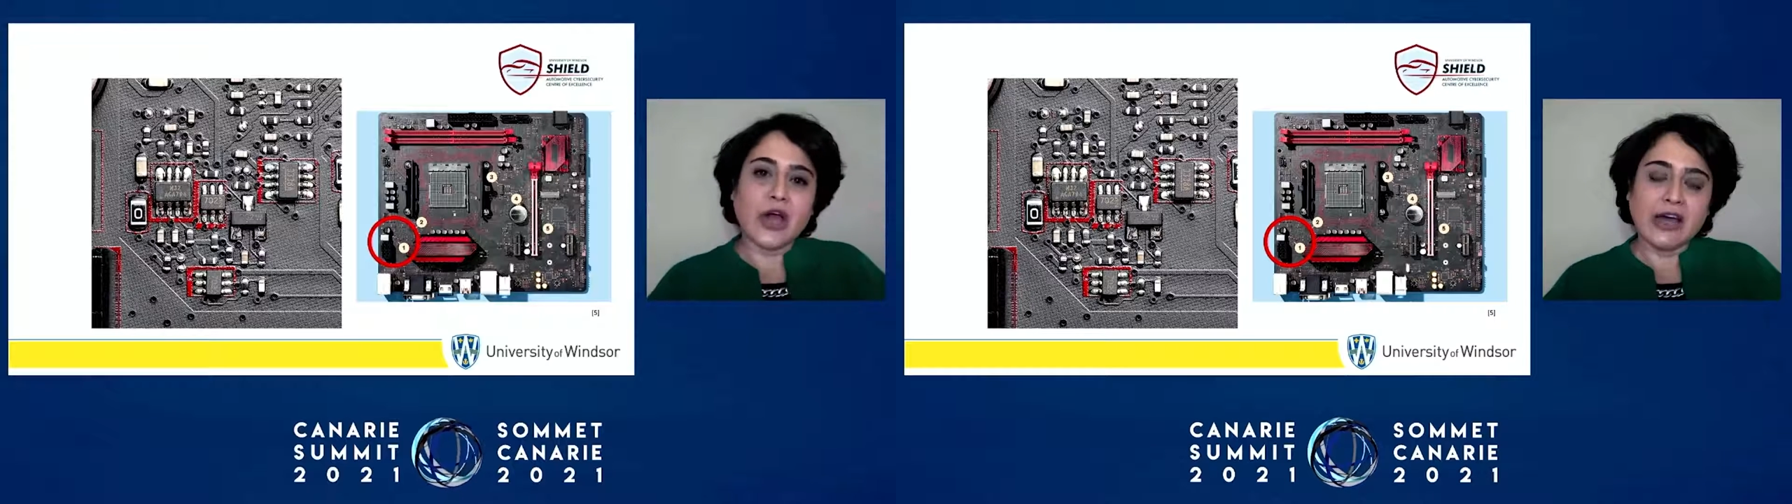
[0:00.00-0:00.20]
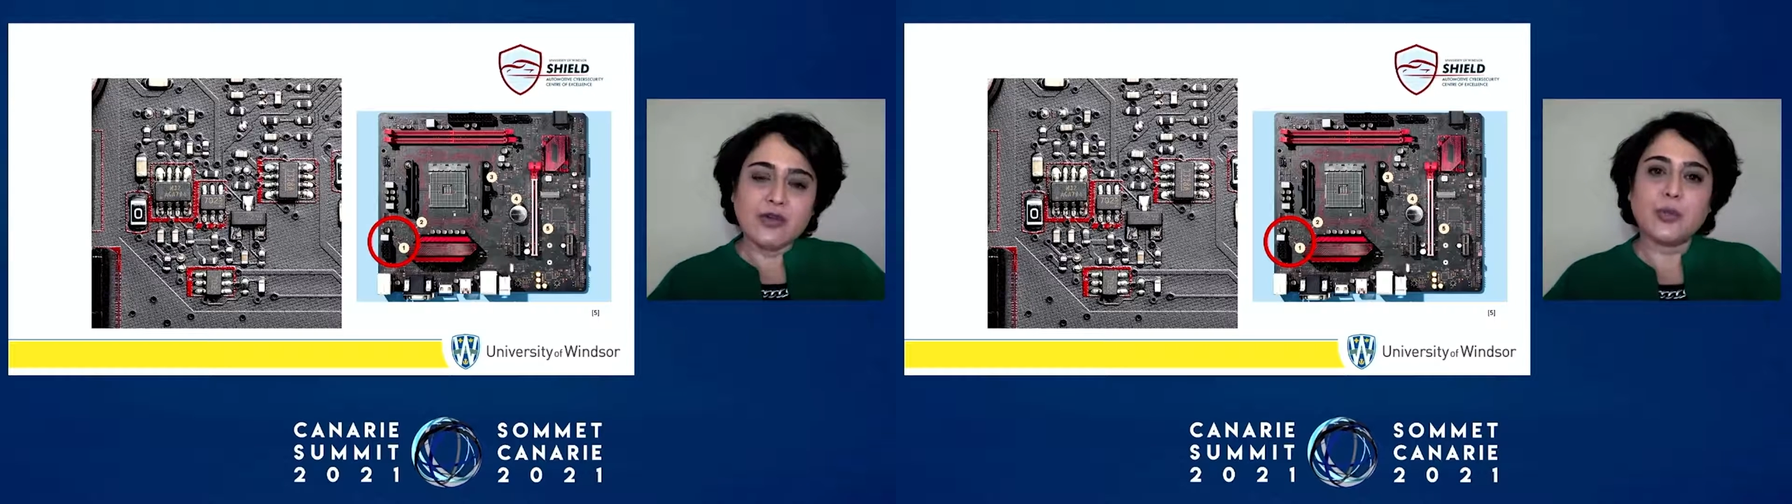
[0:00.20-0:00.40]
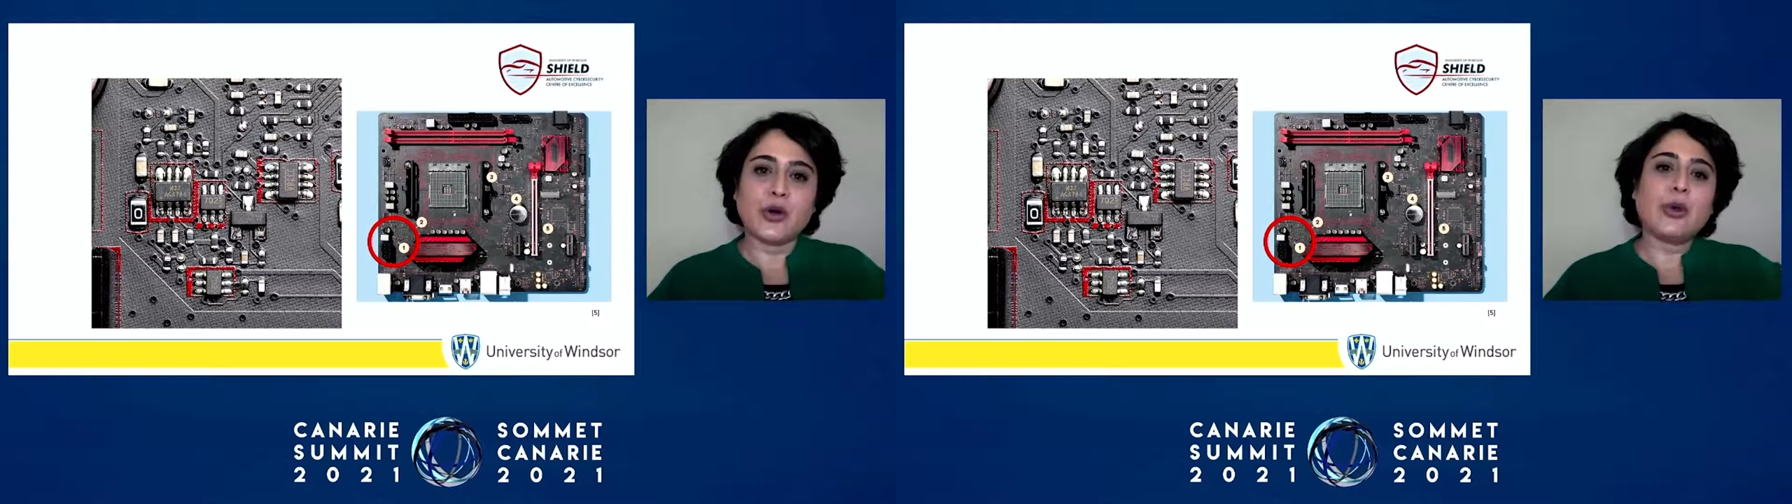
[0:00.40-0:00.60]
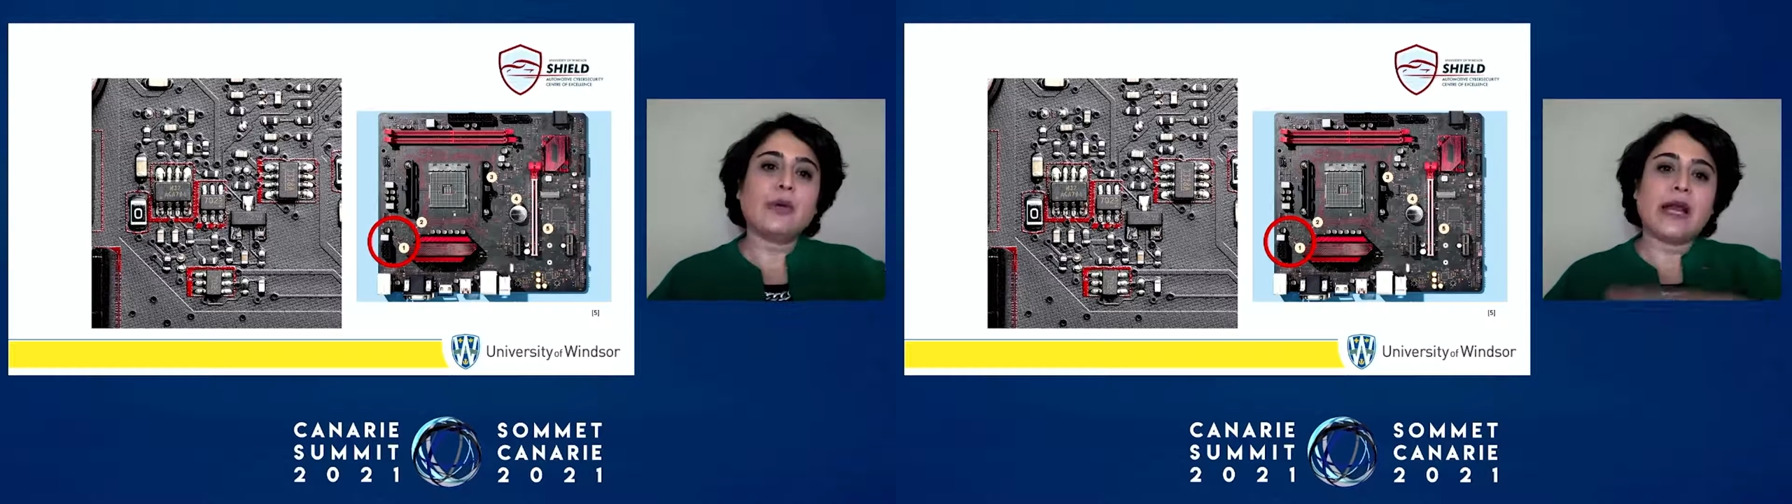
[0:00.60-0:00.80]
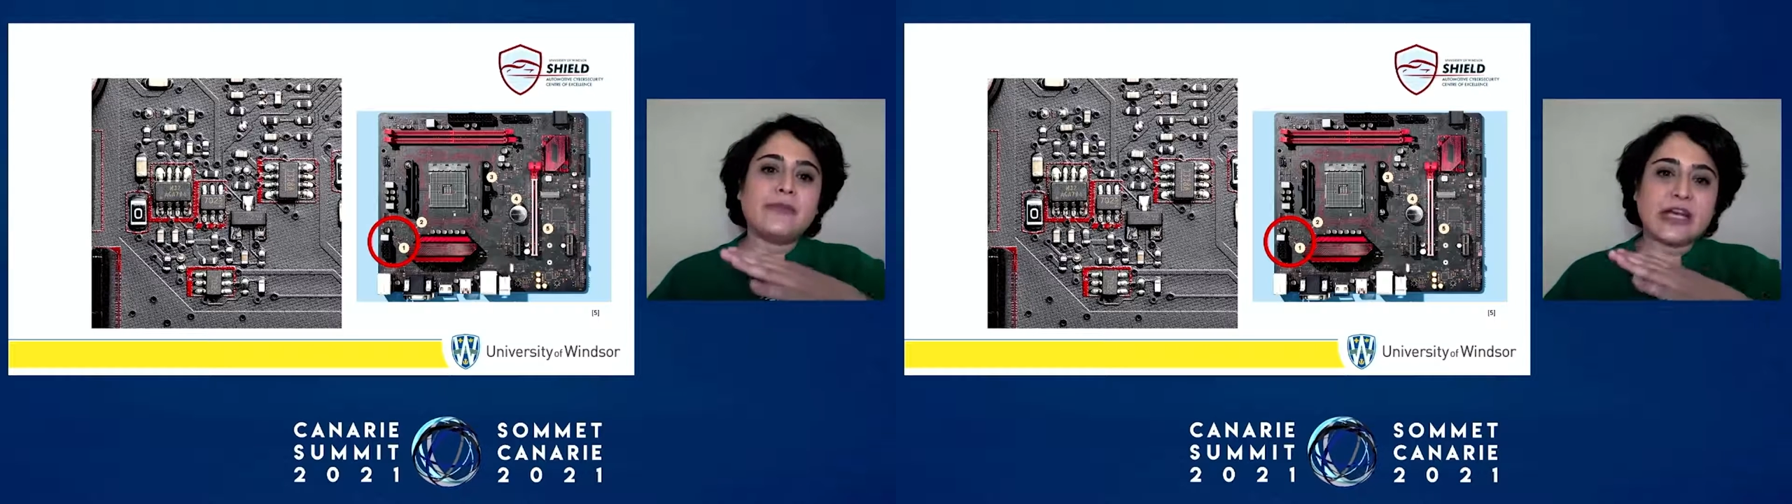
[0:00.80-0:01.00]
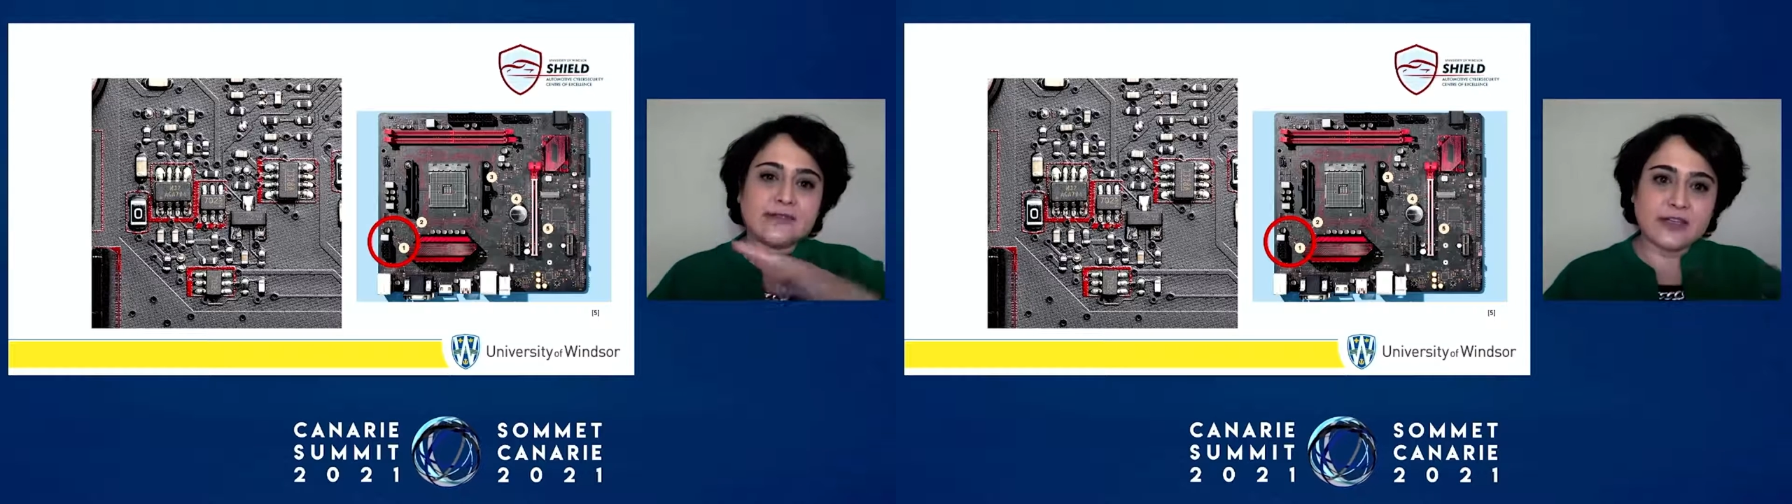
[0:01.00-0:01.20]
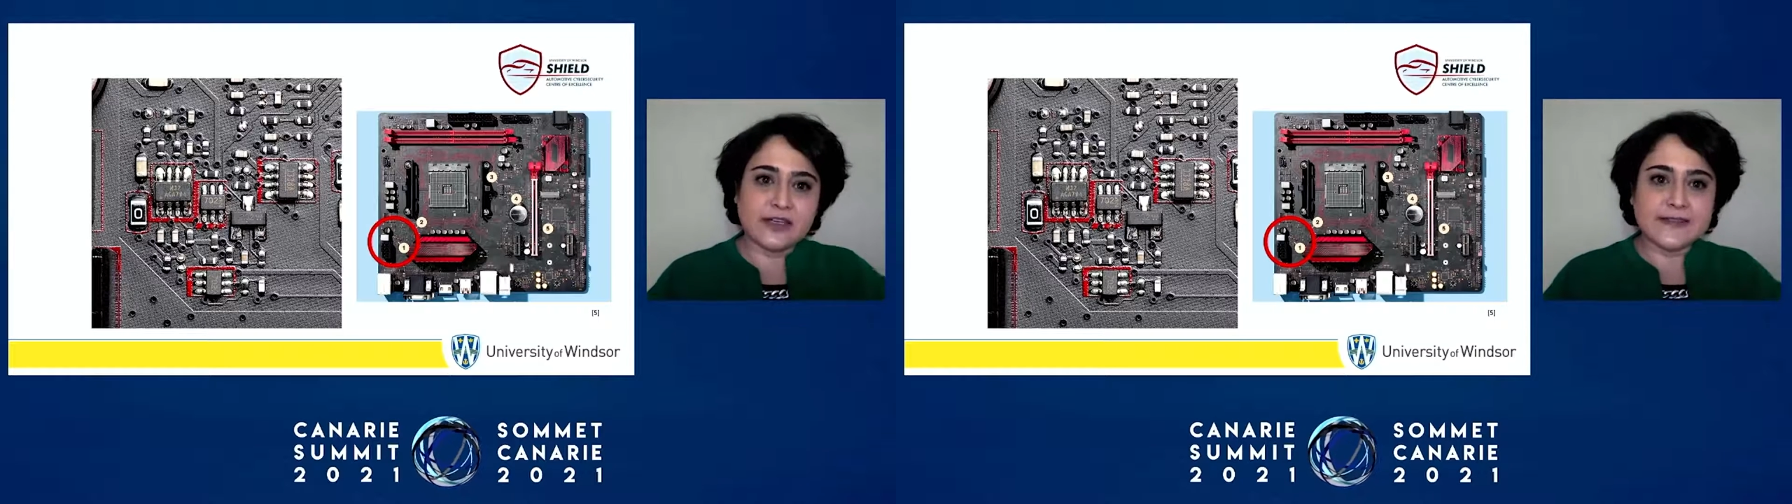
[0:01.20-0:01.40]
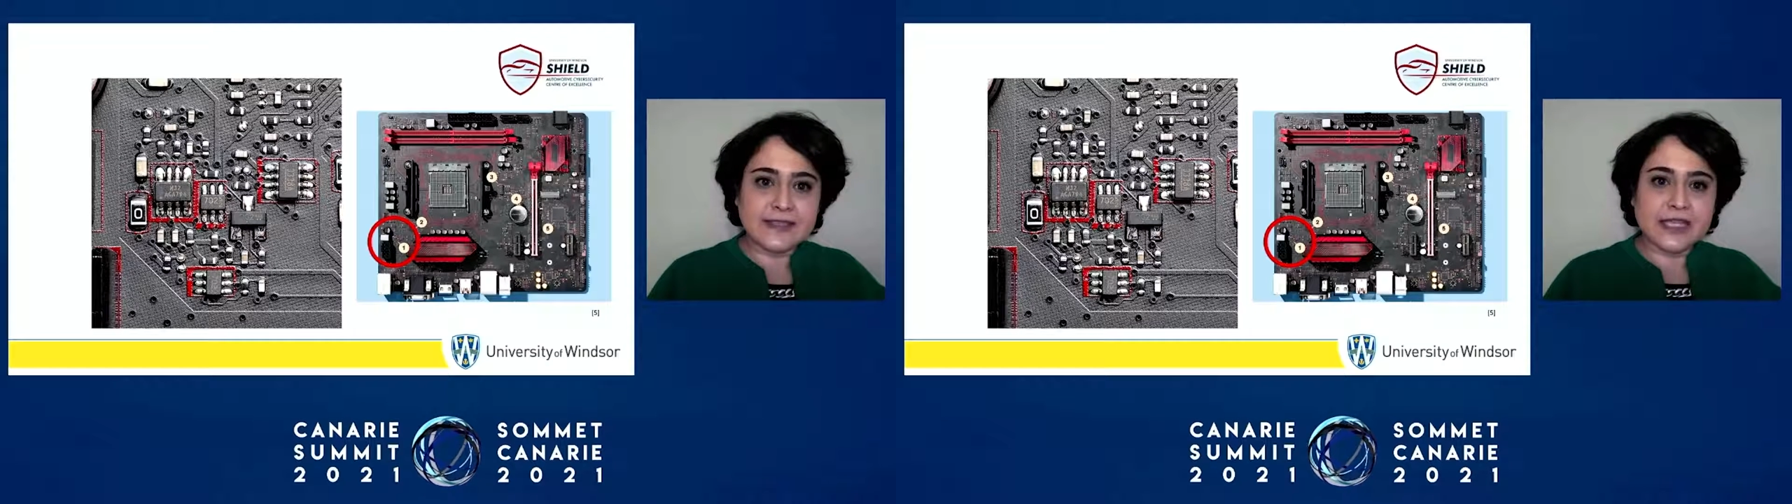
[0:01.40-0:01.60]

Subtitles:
have a program that does